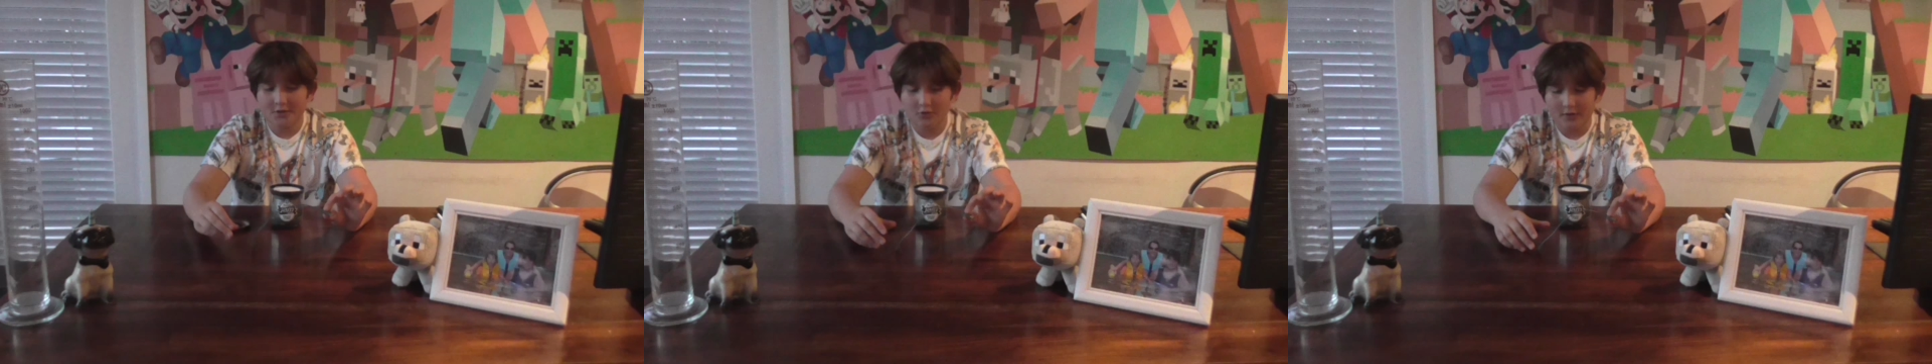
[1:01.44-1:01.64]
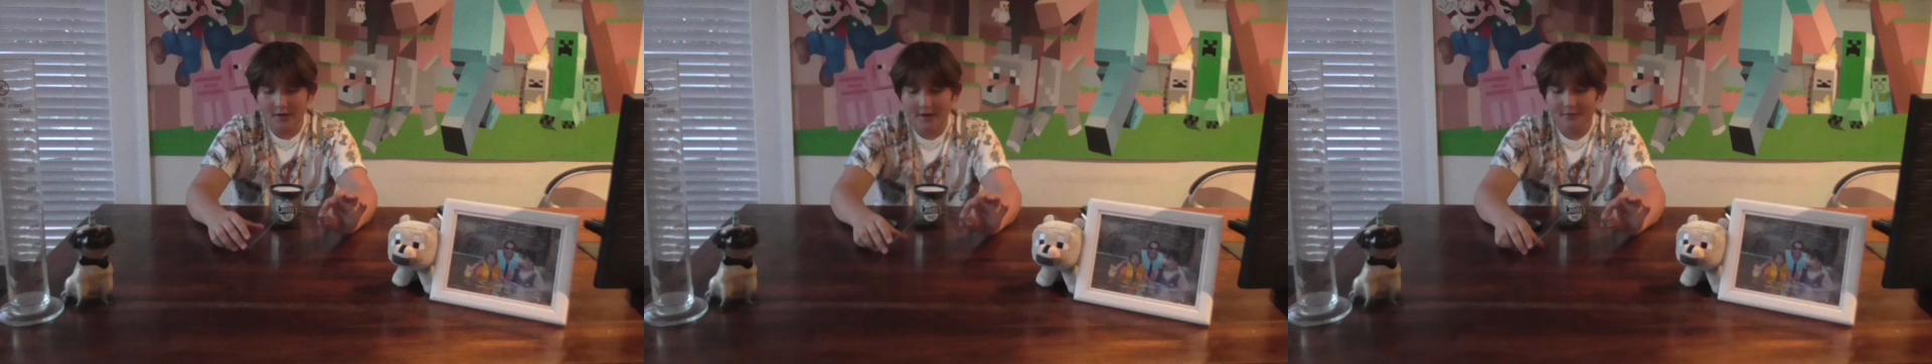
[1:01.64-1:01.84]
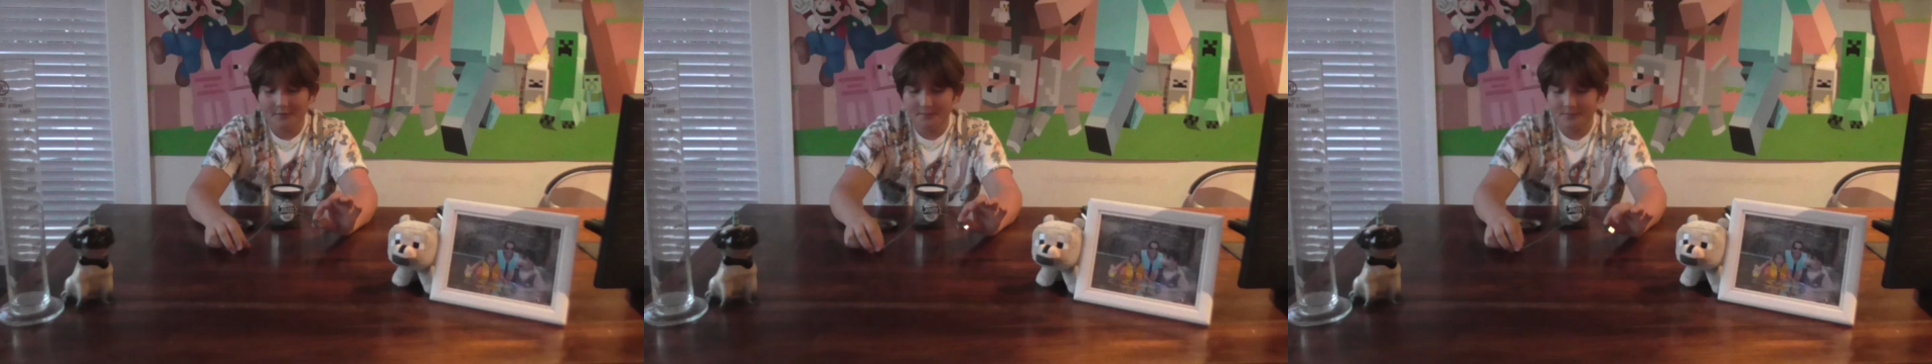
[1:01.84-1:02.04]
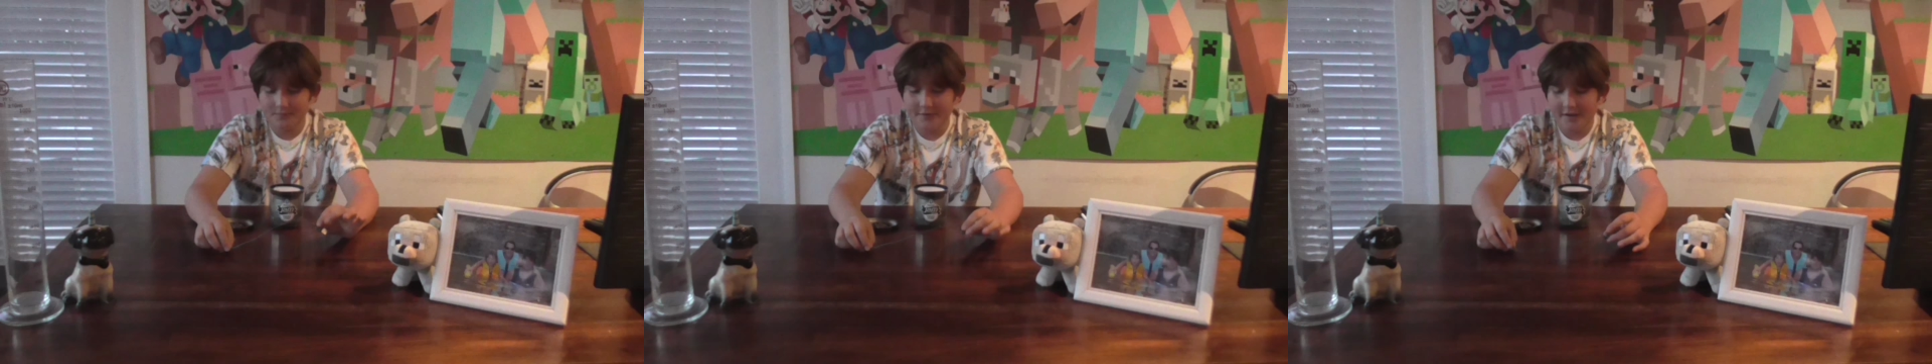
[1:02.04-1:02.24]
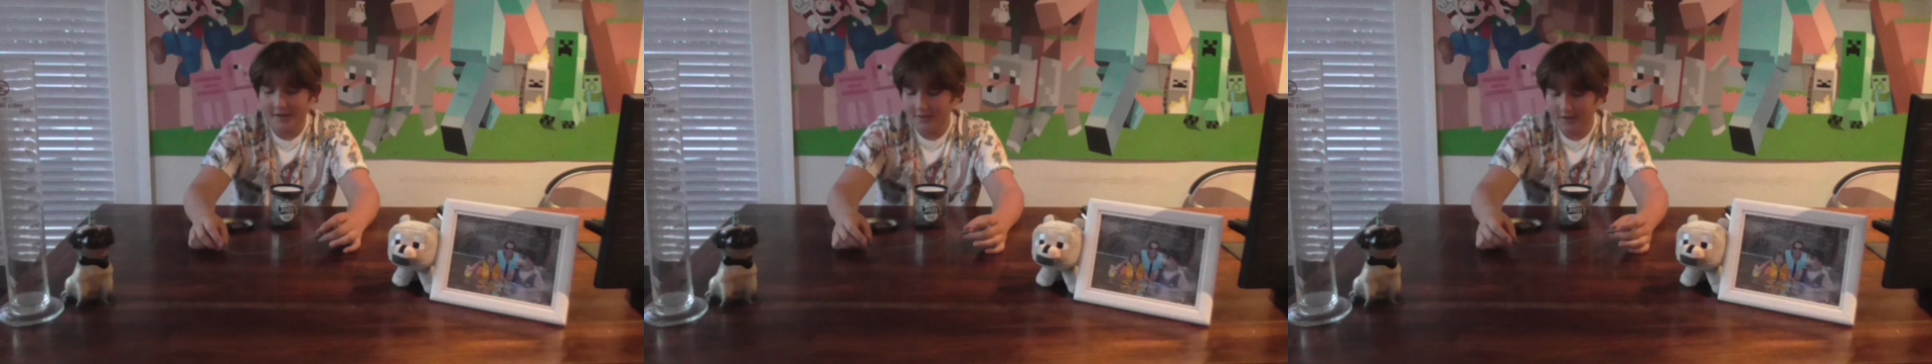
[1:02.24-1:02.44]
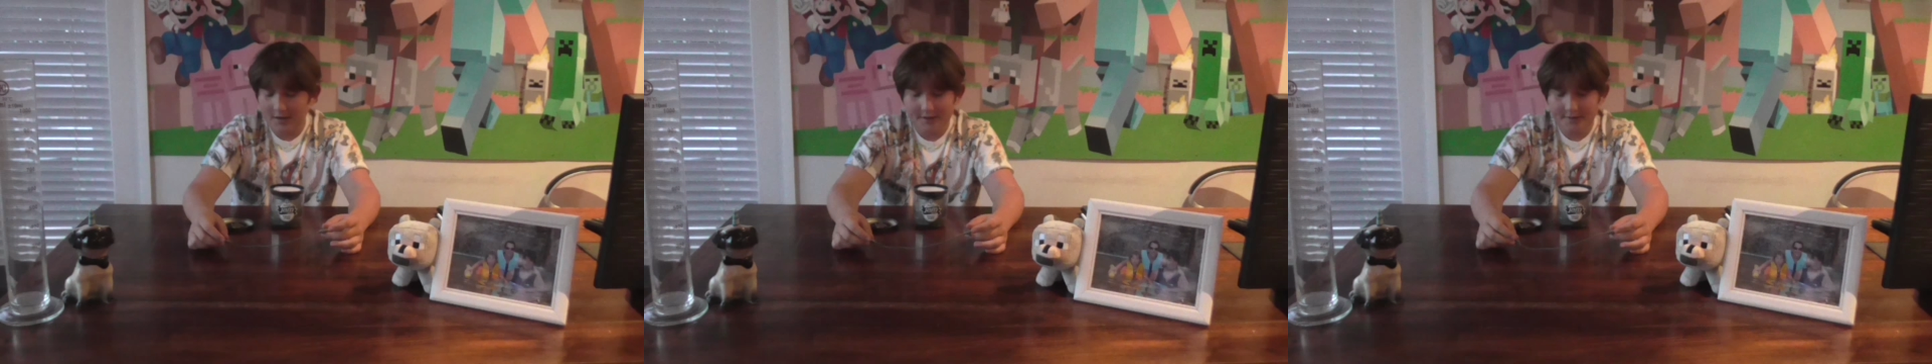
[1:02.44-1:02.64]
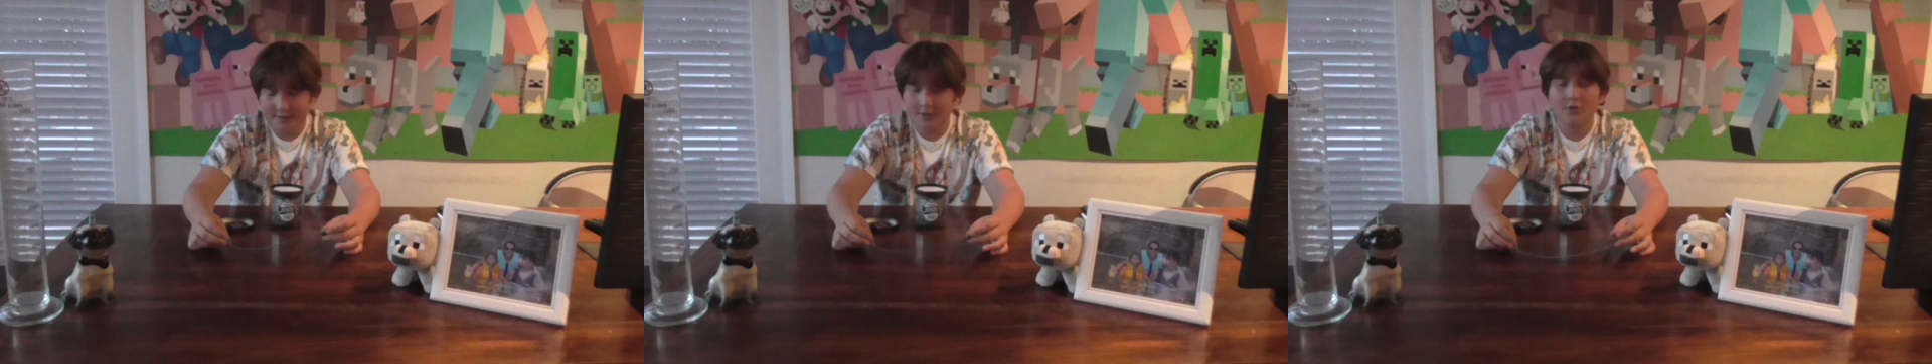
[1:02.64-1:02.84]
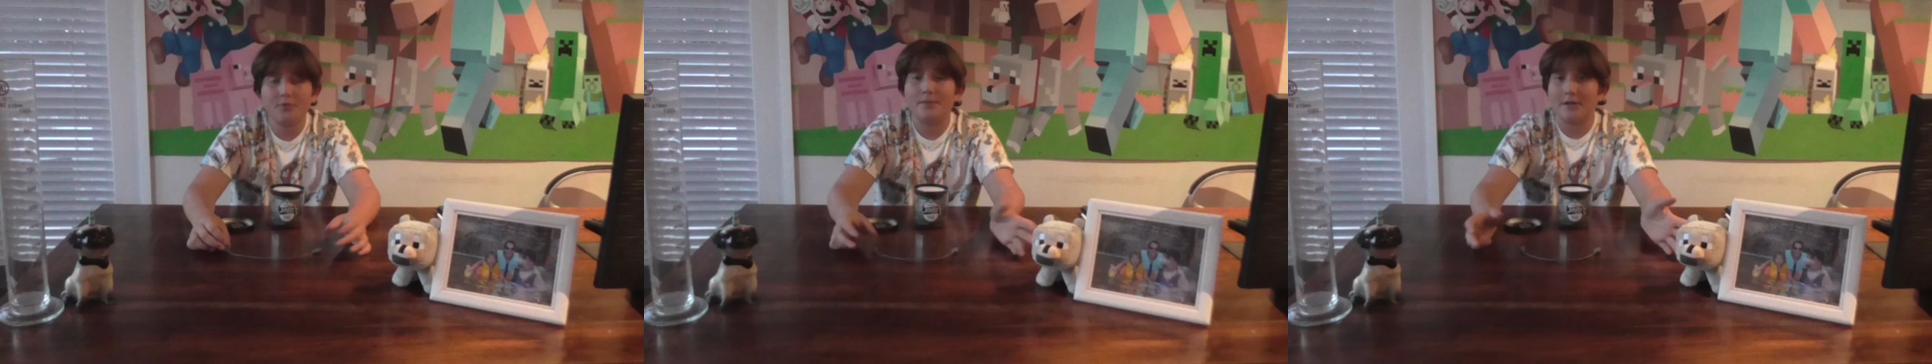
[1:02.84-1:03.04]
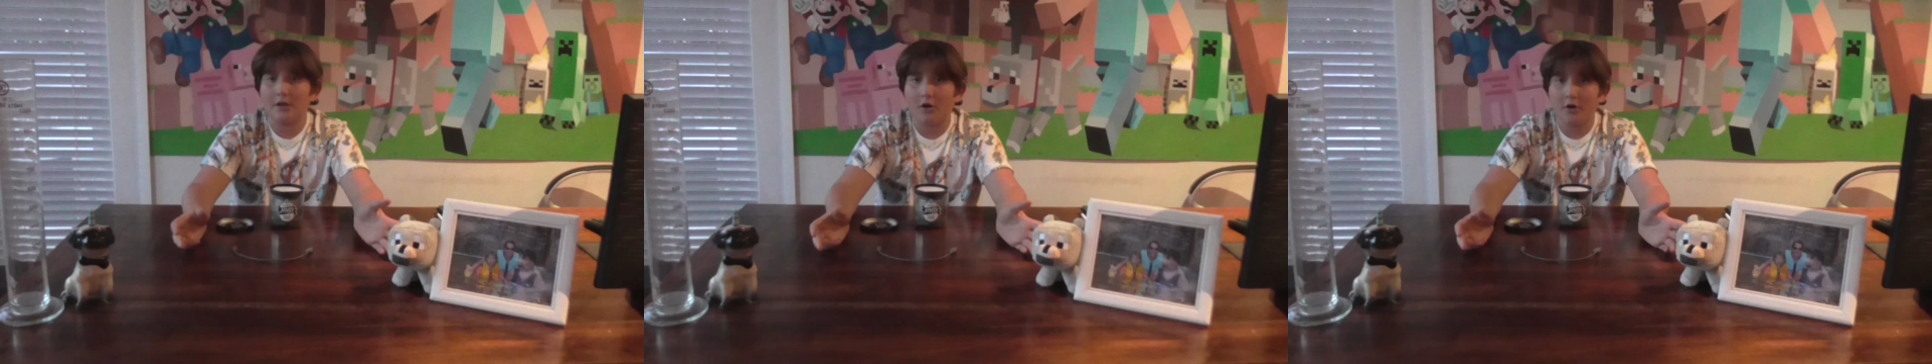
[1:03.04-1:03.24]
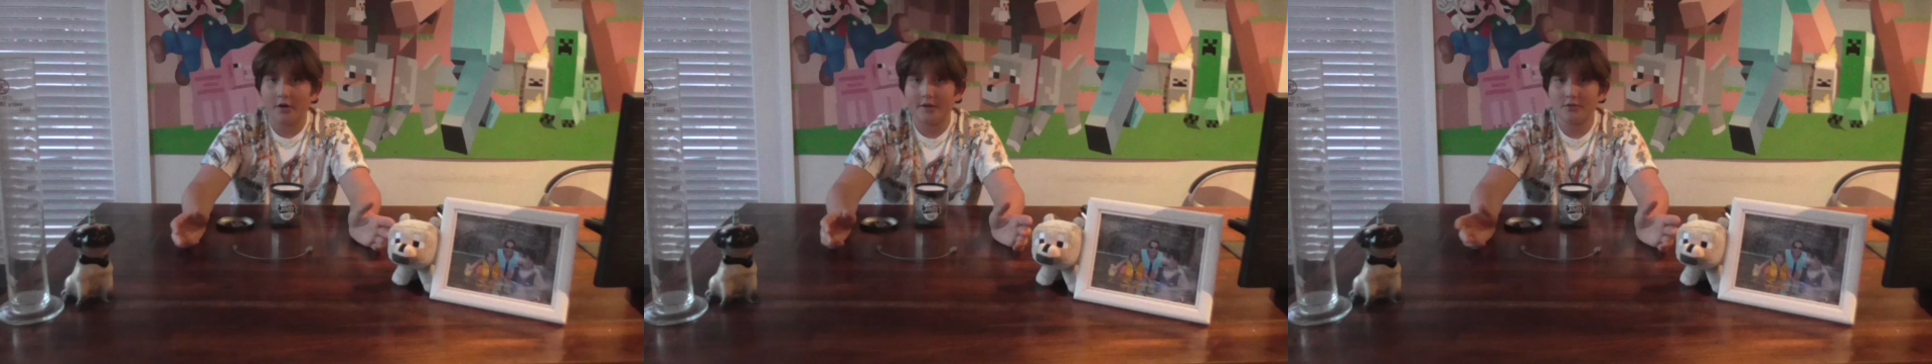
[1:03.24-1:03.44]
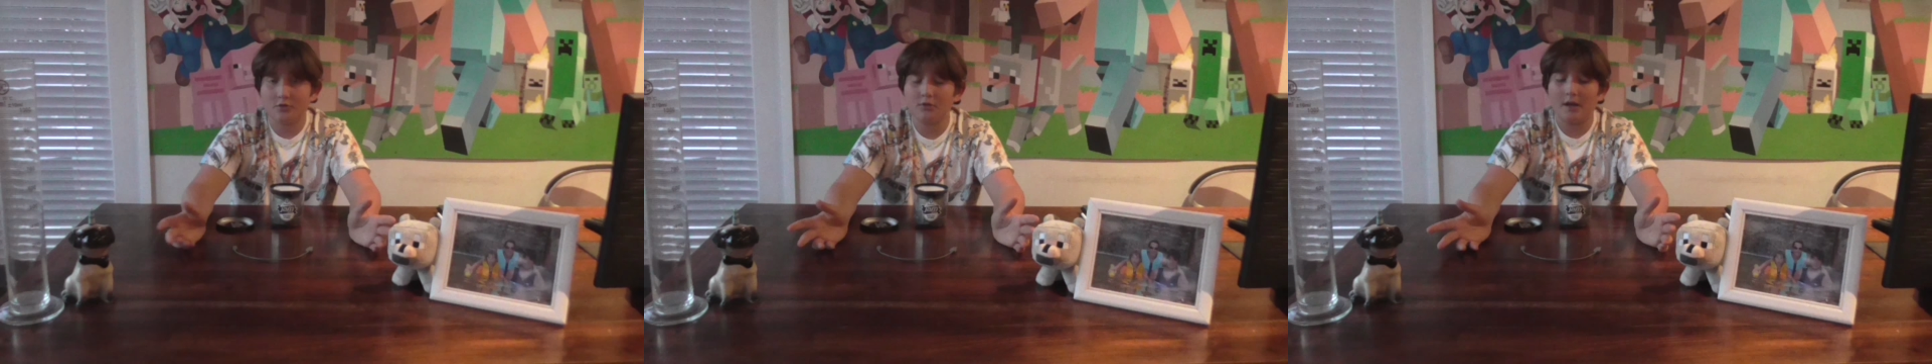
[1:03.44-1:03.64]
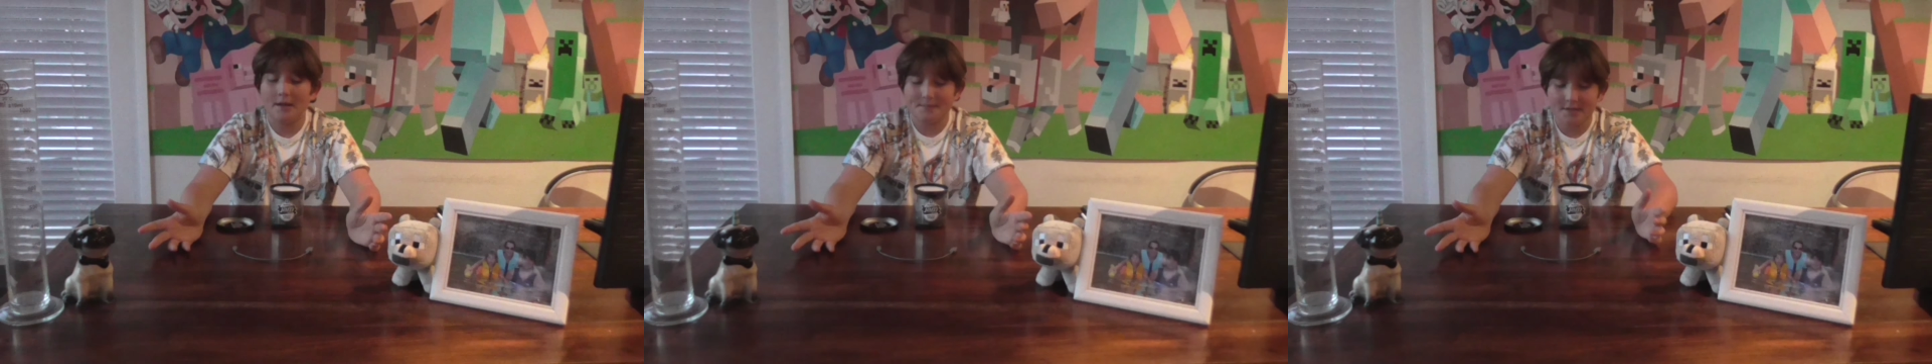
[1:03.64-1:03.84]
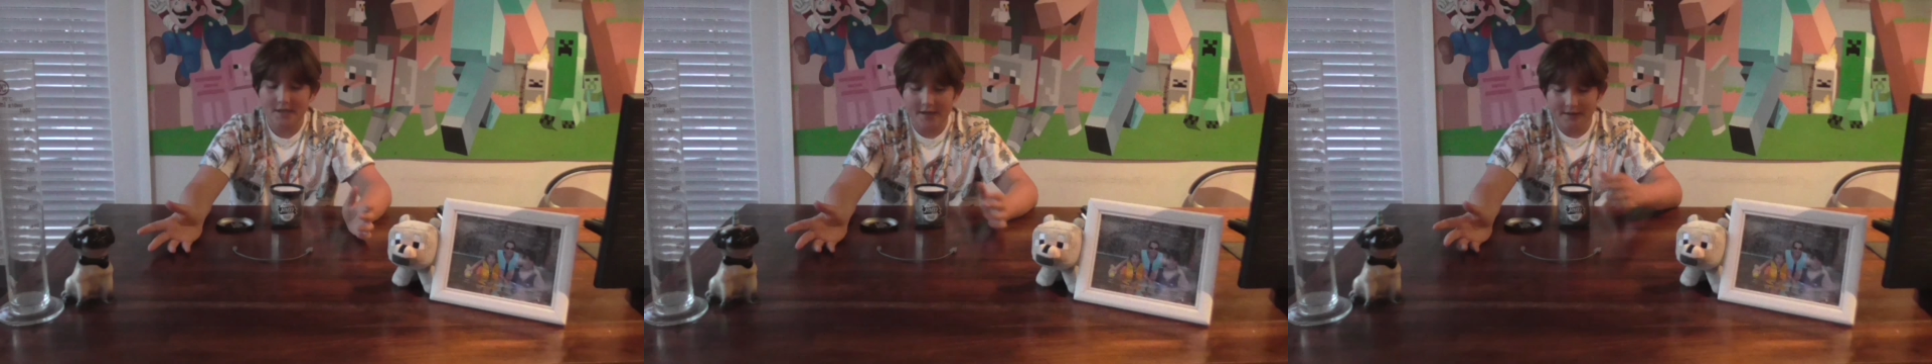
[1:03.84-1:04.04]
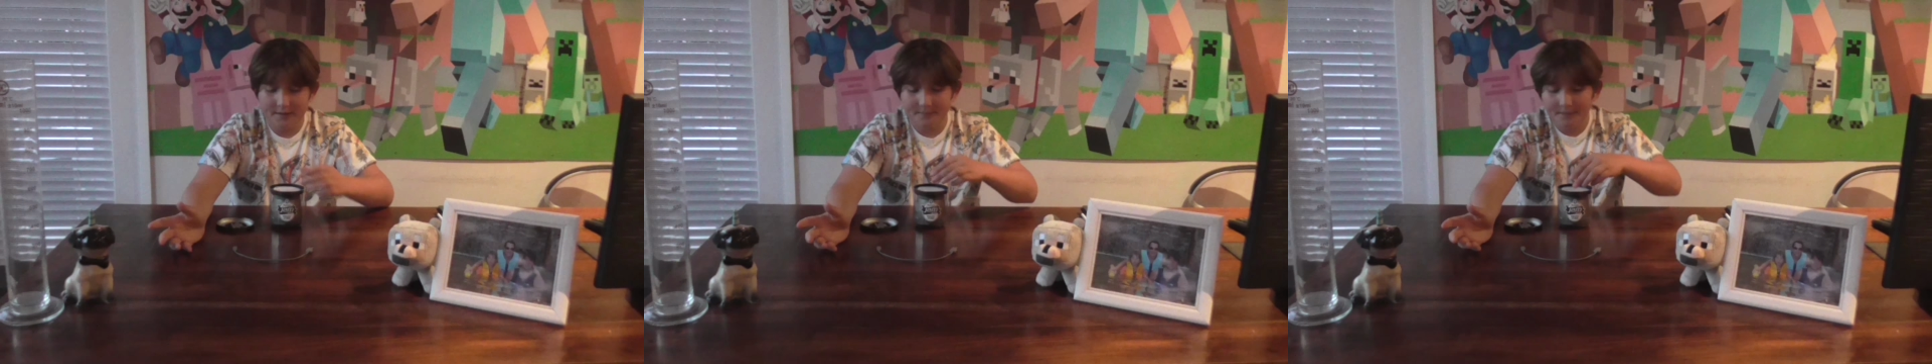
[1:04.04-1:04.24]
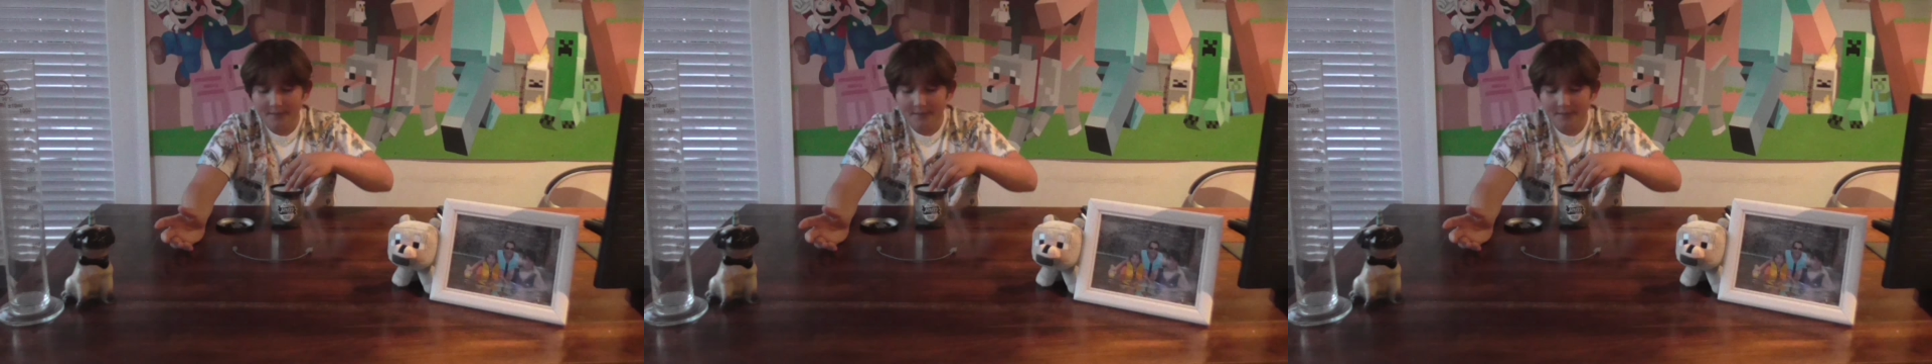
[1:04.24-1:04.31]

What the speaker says: short. It could be longer, that's all I'm saying.